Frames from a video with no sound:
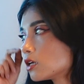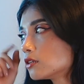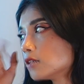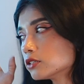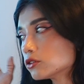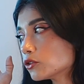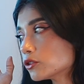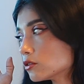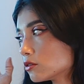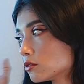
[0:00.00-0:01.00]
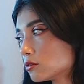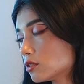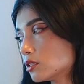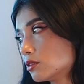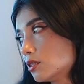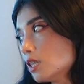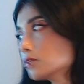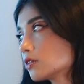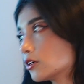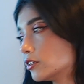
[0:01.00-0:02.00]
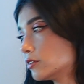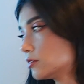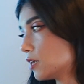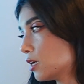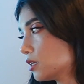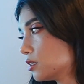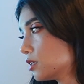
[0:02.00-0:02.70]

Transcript: That's all, like, that's her style,